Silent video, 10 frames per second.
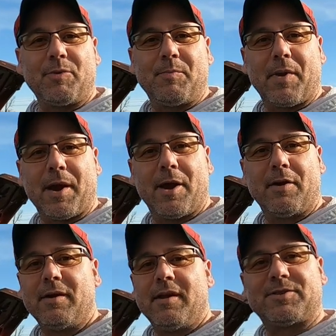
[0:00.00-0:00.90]

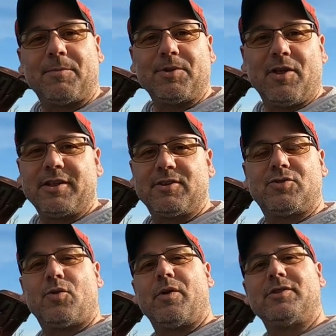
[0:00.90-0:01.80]
repair. Something you like to
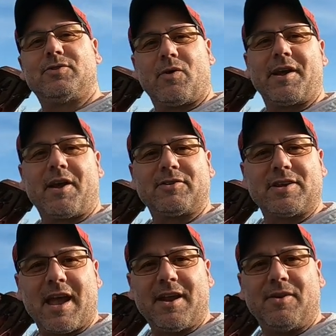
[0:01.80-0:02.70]
join our
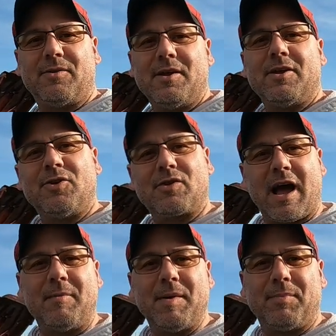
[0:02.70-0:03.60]
channel. You know,
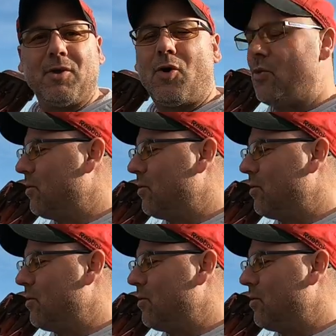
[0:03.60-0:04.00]
comment below